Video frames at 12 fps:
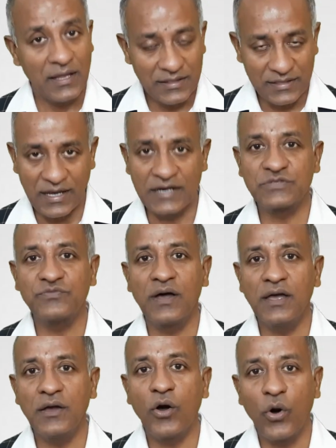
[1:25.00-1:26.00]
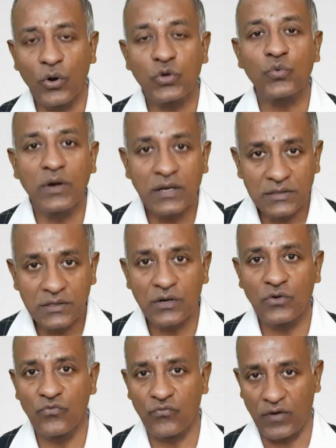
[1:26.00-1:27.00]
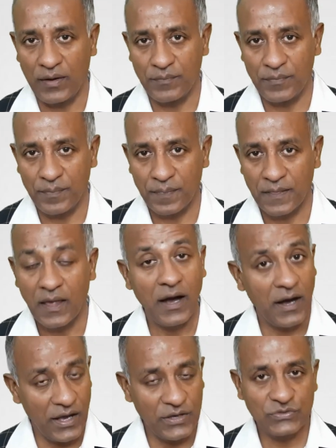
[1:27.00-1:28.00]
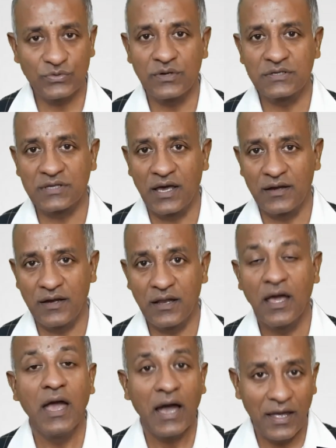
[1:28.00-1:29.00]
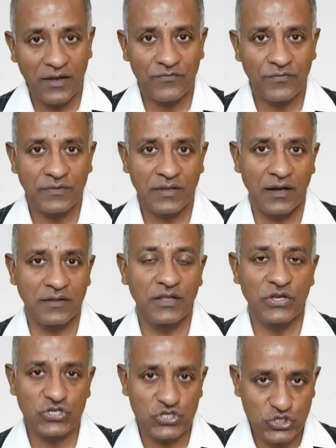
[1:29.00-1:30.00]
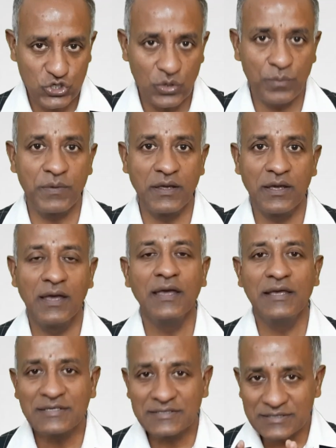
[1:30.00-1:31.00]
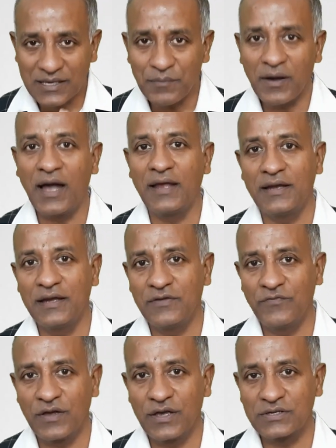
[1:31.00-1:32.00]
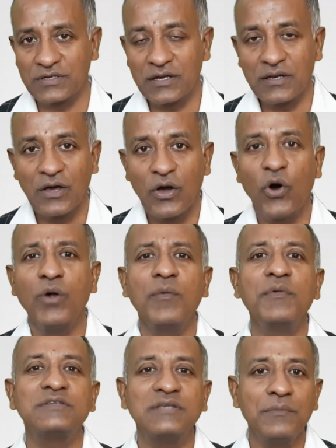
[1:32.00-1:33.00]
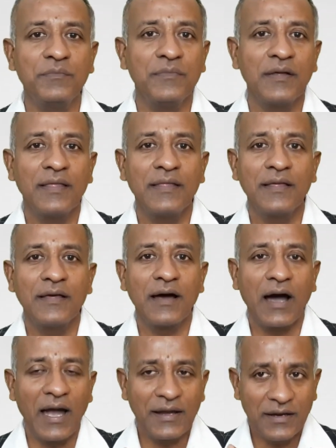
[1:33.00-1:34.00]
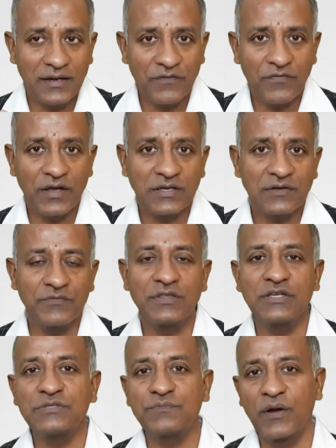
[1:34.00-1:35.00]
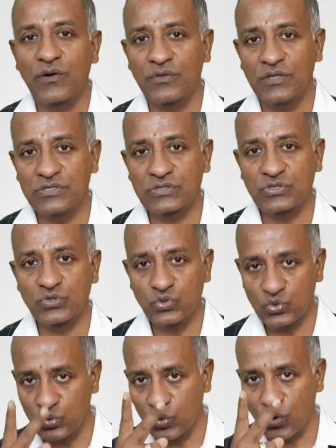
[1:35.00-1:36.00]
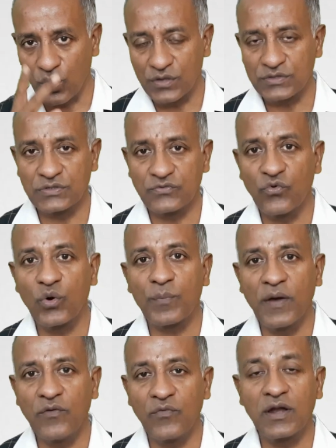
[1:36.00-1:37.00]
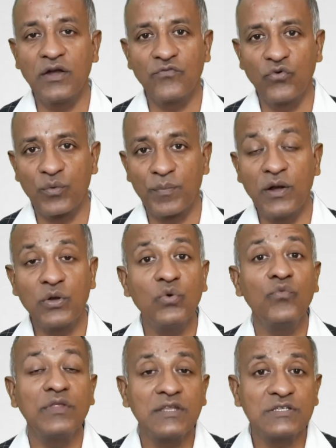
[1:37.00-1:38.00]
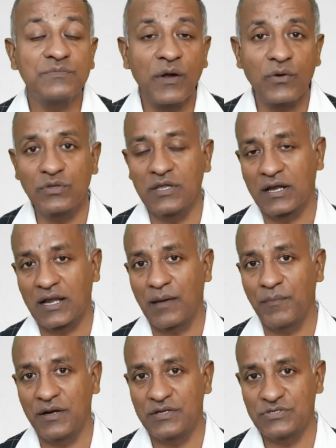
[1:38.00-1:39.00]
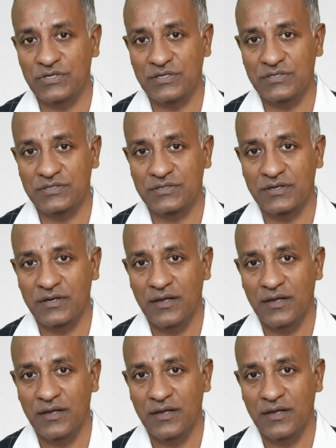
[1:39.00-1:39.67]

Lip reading: That's why on 23rd of Feb, ISO decided that there should be some identification or maybe some identification with respect to these two clauses, 4.1 and 4.2, with respect to the climate change.